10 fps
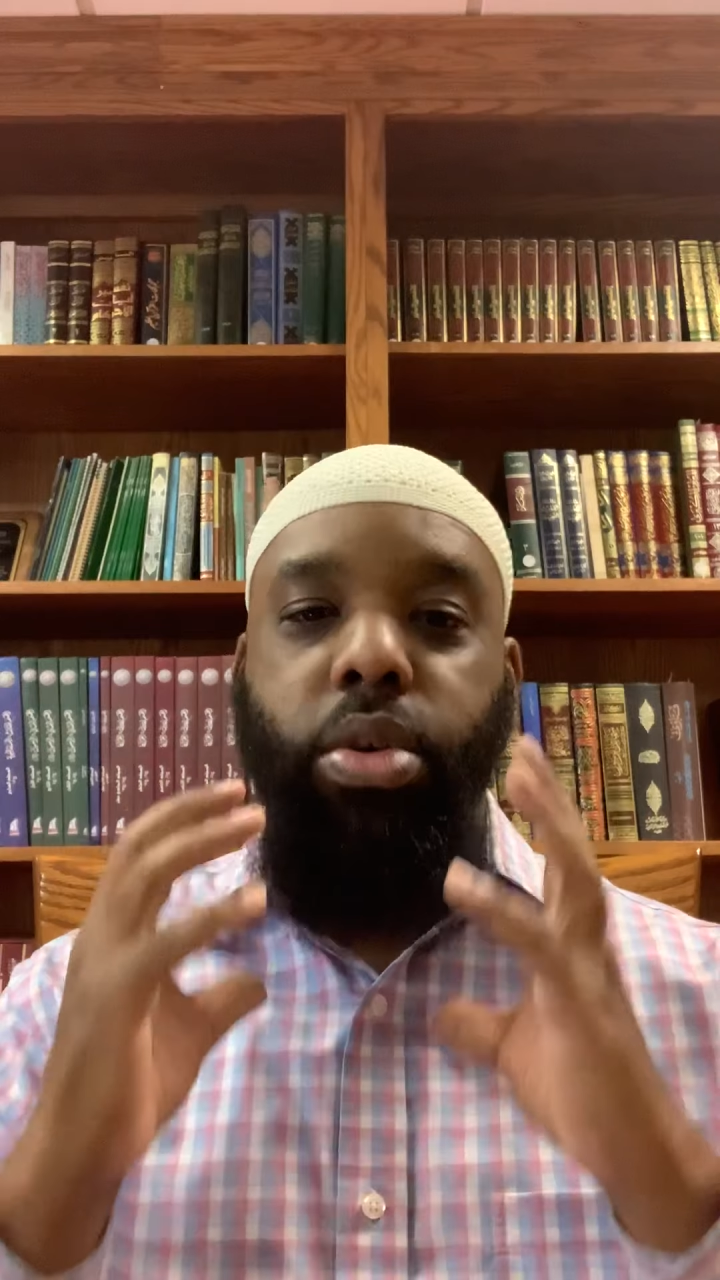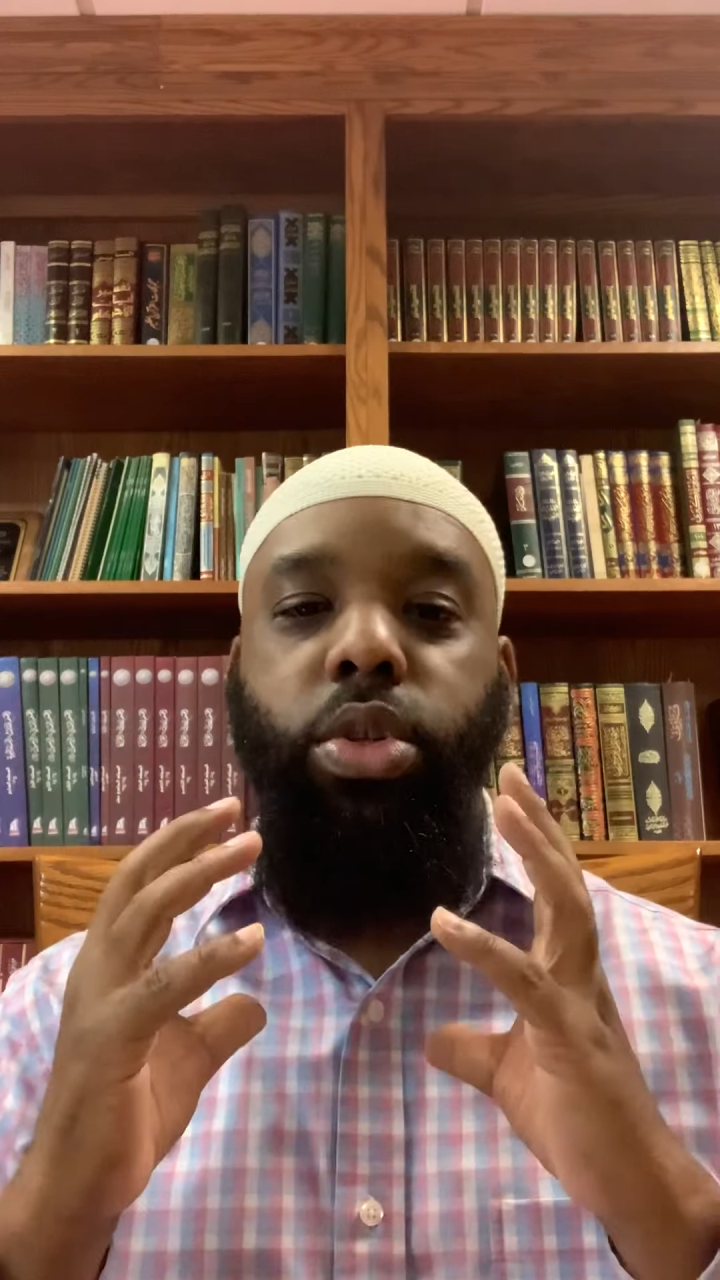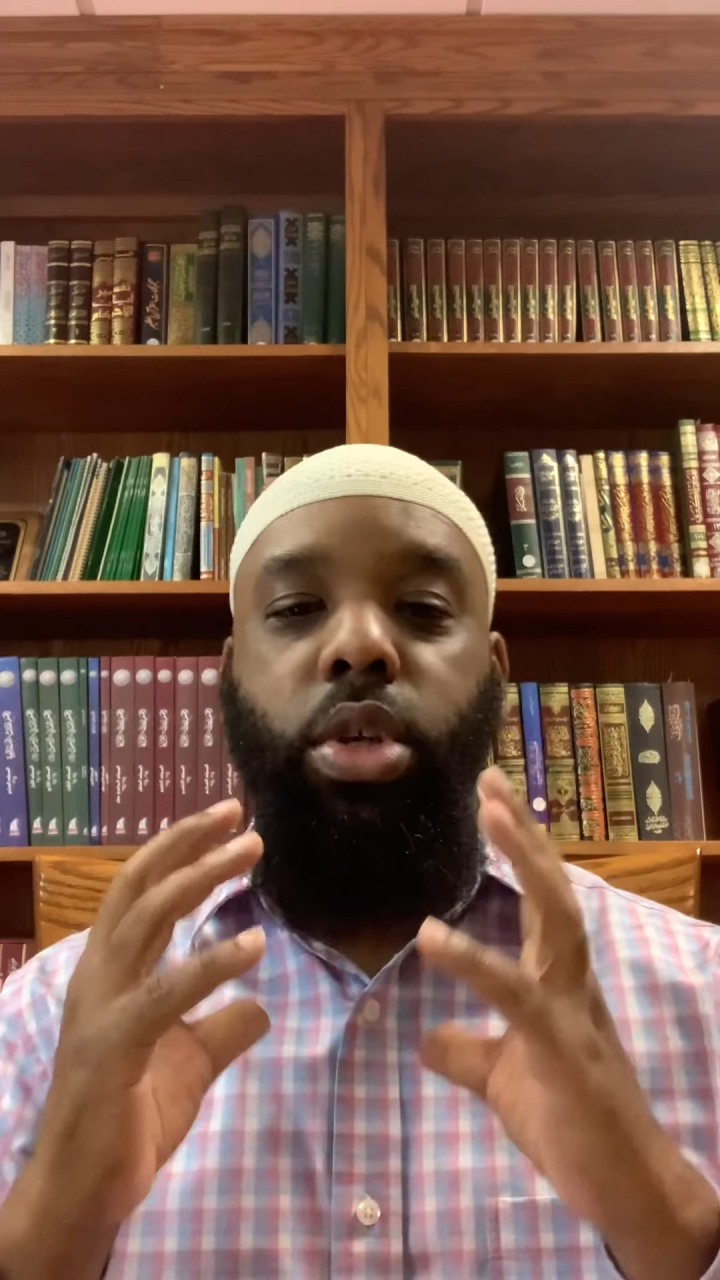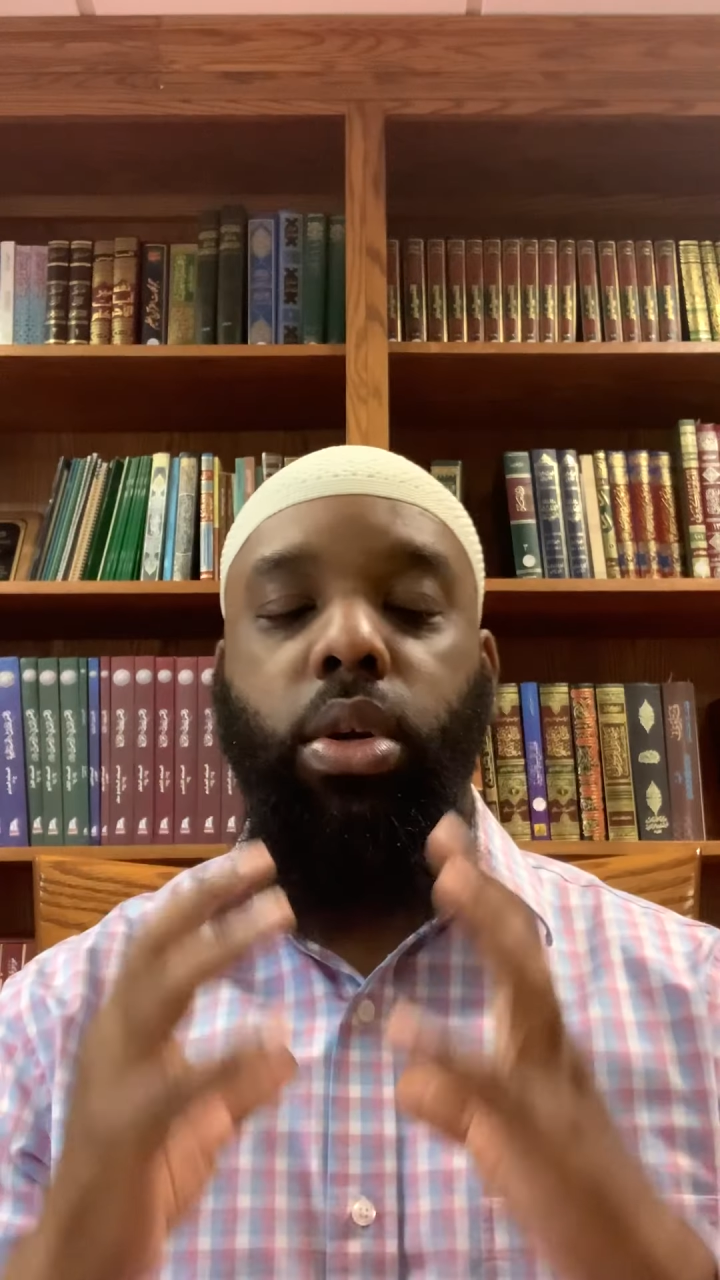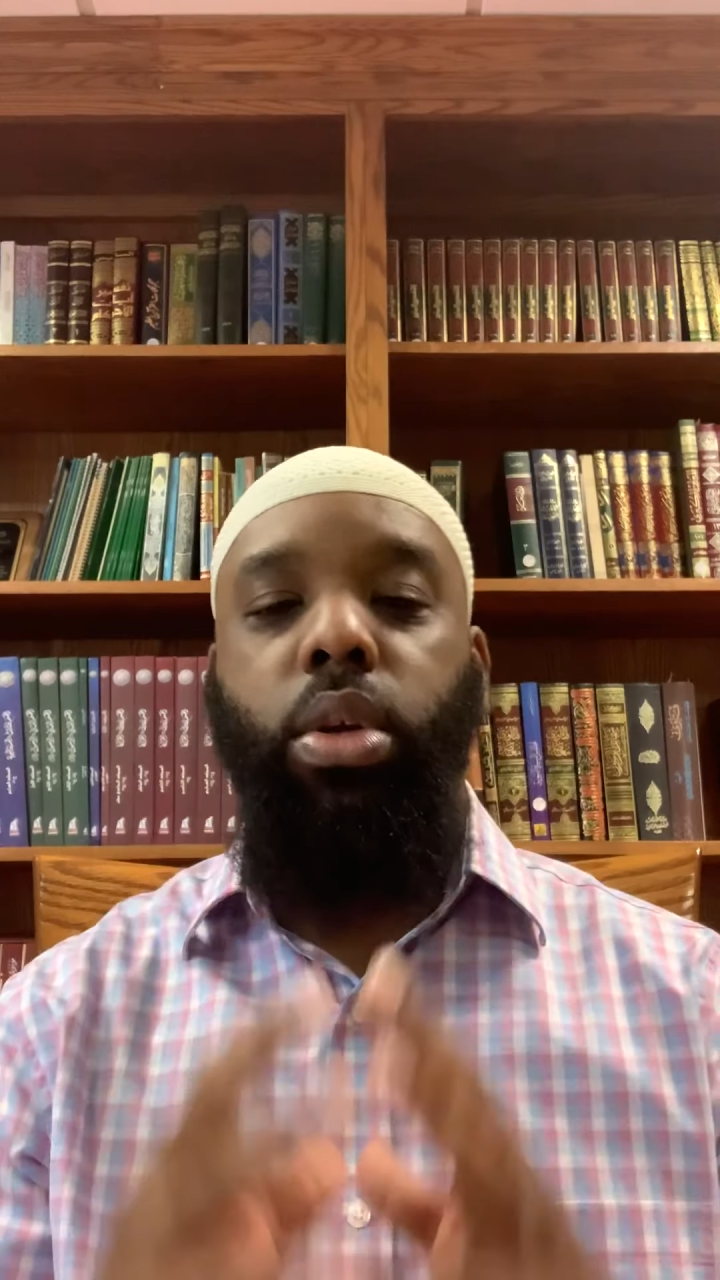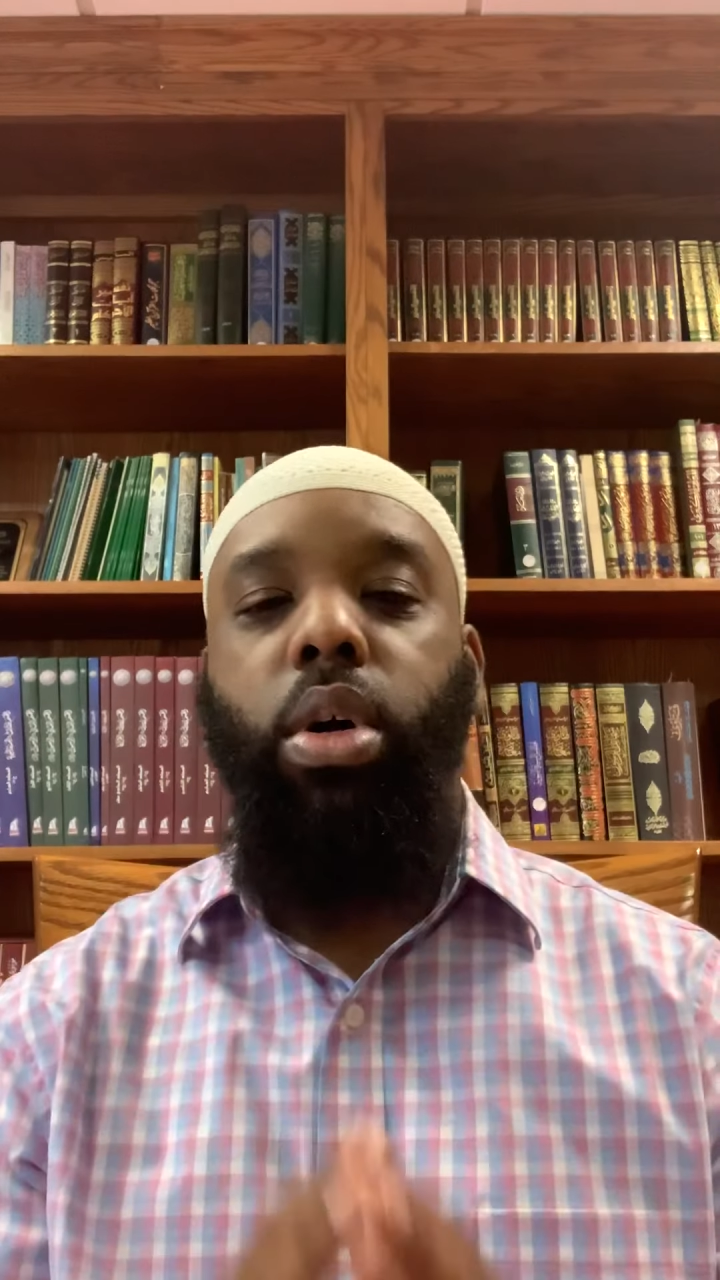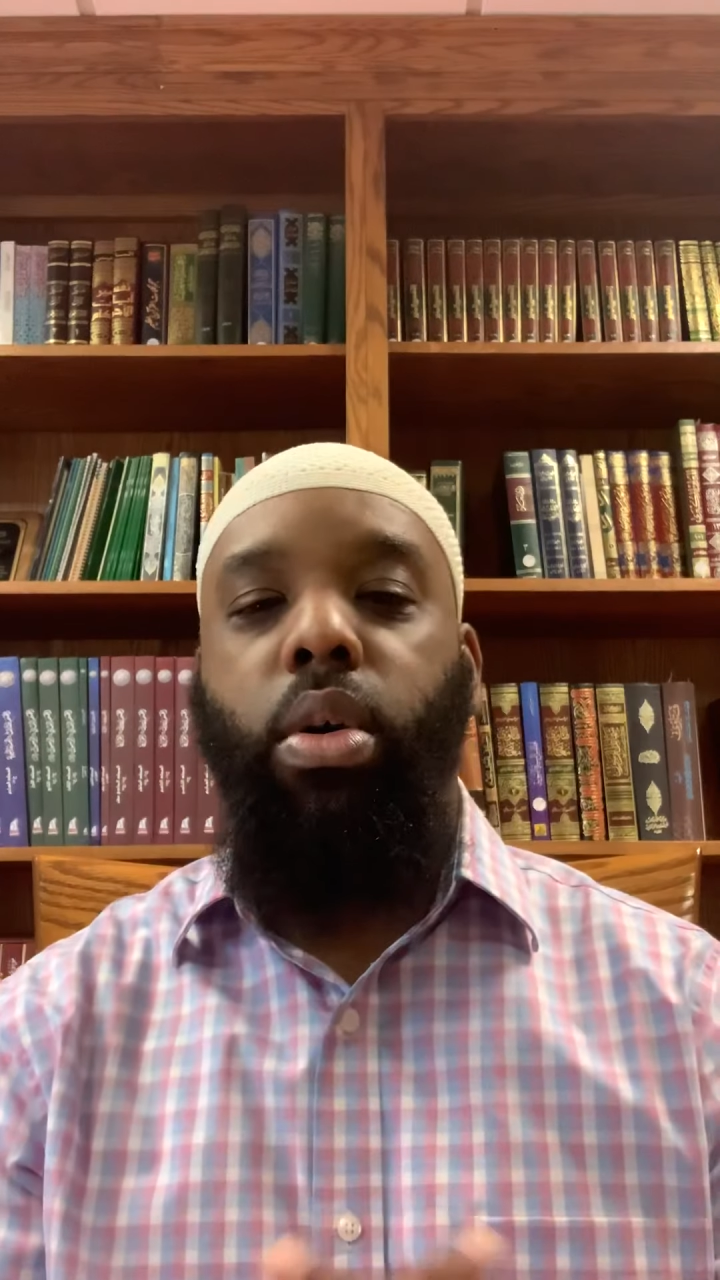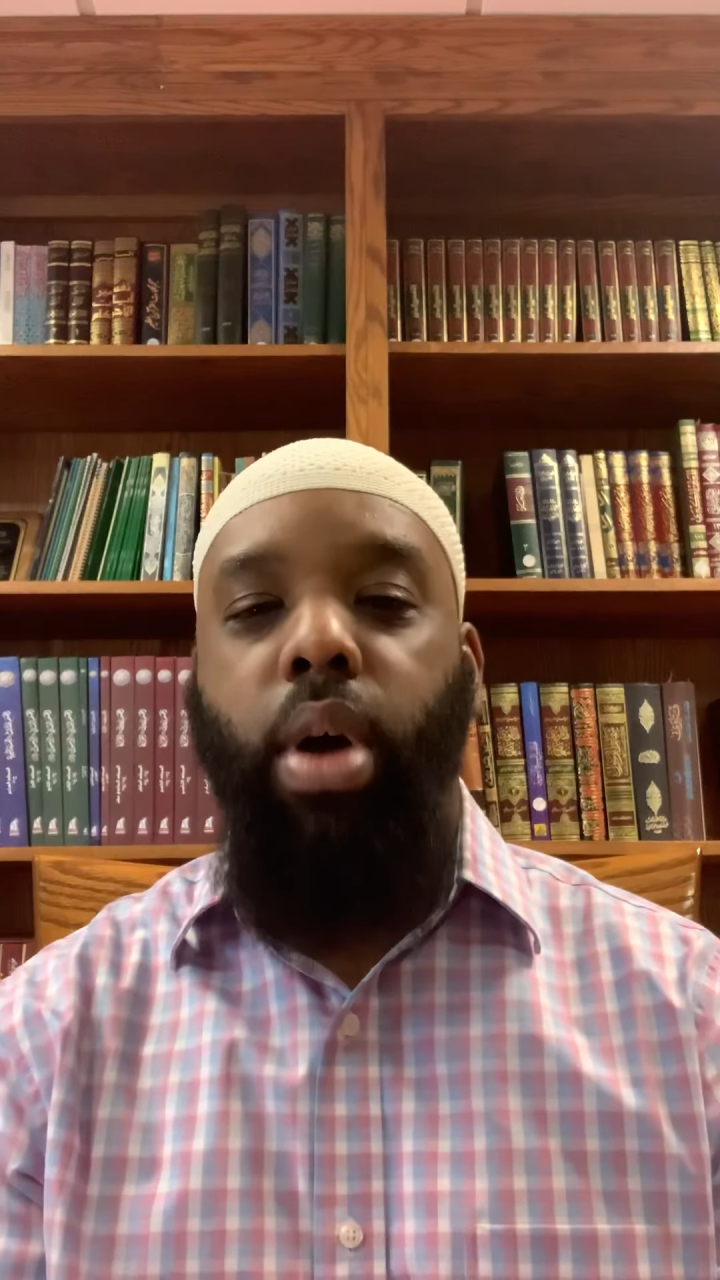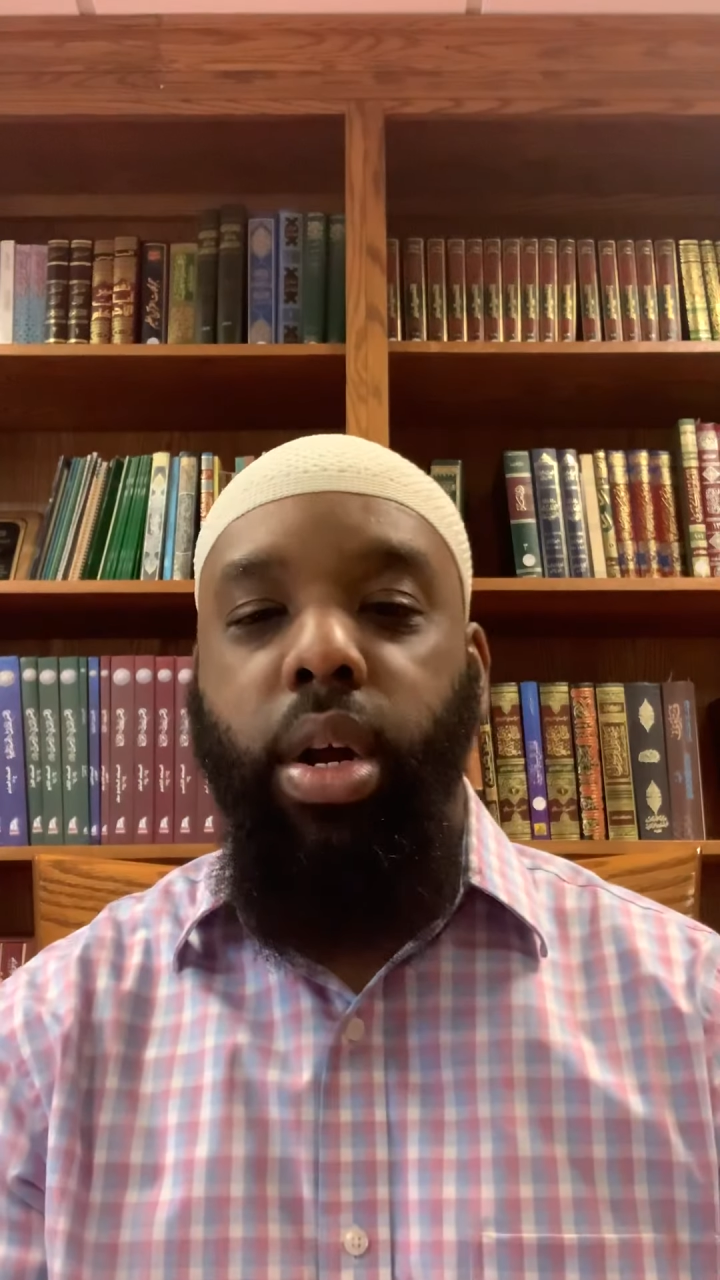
sallallahu